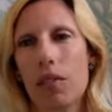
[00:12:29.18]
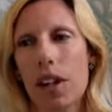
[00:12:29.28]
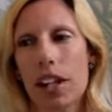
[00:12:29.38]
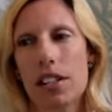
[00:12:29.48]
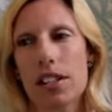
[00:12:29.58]

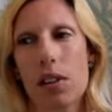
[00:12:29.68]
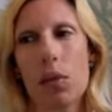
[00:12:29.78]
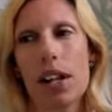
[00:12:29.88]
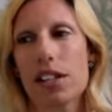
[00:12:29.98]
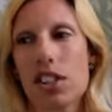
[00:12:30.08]
In some
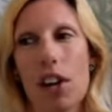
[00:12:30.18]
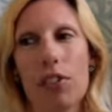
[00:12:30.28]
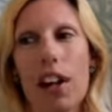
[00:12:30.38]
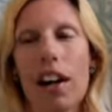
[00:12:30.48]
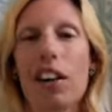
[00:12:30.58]
ways, Jeff
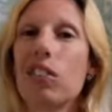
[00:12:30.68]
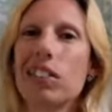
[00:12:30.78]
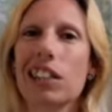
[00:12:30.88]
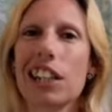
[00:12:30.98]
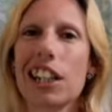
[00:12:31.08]
and I are
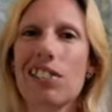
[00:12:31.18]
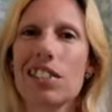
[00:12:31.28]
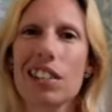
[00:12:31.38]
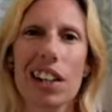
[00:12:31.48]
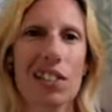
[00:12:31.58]
relieved.
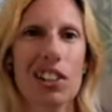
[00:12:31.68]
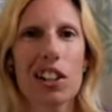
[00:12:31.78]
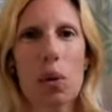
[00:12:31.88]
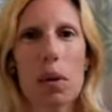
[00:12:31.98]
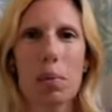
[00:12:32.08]
It's kind of a
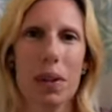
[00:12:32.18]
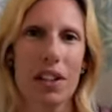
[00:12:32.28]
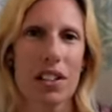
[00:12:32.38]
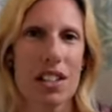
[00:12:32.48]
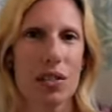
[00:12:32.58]
little bit
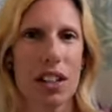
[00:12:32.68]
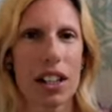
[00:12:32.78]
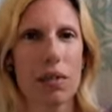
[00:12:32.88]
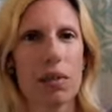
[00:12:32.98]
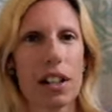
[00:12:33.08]

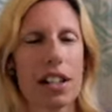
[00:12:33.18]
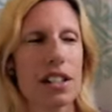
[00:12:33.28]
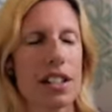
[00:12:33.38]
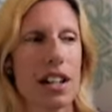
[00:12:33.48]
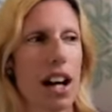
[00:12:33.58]
bittersweet because
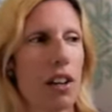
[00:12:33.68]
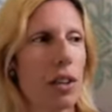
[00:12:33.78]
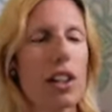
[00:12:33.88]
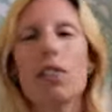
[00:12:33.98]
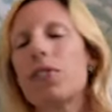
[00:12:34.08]
it's not,
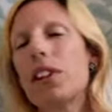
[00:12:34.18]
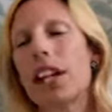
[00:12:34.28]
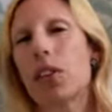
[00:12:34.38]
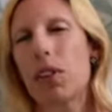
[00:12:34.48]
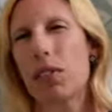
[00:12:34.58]
we don't feel
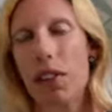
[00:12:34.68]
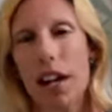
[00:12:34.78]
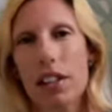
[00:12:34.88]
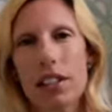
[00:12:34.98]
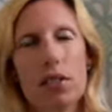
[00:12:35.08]
like we
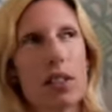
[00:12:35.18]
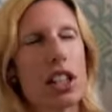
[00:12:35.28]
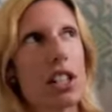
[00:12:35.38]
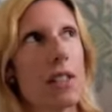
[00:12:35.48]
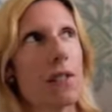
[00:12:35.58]
failed. We
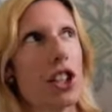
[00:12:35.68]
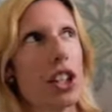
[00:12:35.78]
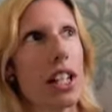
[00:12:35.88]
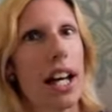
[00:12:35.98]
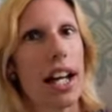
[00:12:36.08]
just
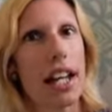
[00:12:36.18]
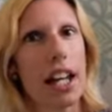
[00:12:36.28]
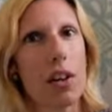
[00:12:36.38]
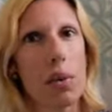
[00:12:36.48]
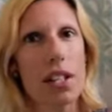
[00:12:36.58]
feel like
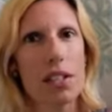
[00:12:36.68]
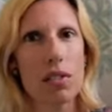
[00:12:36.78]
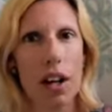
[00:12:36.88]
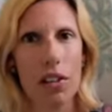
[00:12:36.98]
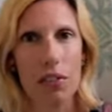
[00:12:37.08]
it wasn't
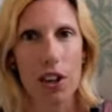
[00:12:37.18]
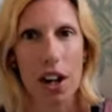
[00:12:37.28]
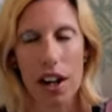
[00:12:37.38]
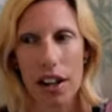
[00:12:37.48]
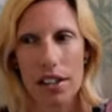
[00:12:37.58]
right
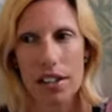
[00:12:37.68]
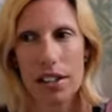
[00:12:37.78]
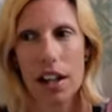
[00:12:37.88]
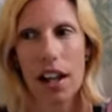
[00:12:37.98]
for us.